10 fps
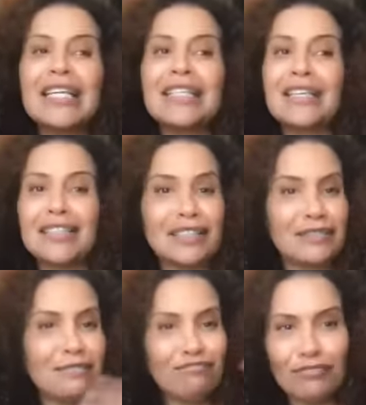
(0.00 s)
that's
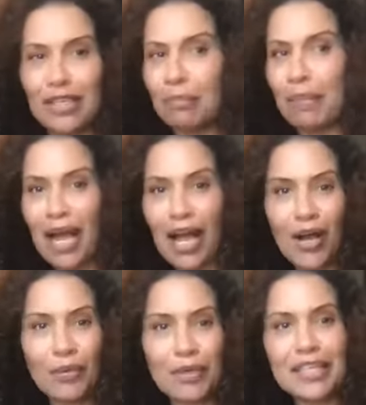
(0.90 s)

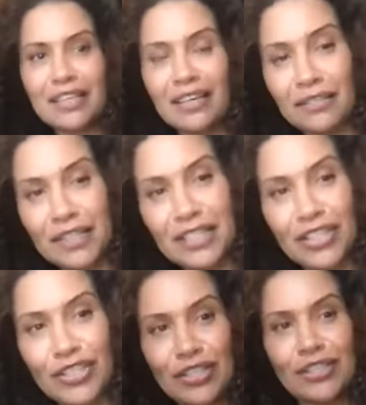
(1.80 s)
empowering the
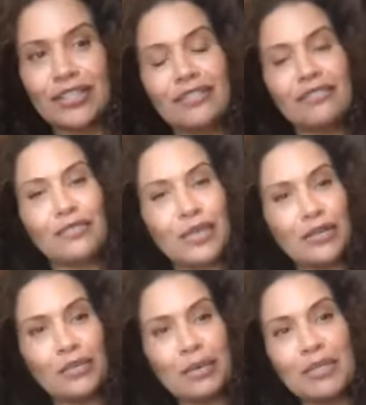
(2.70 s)
conversations for
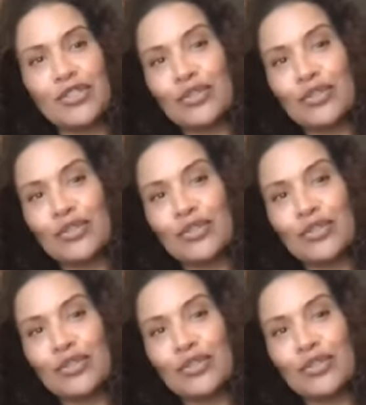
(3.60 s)
other women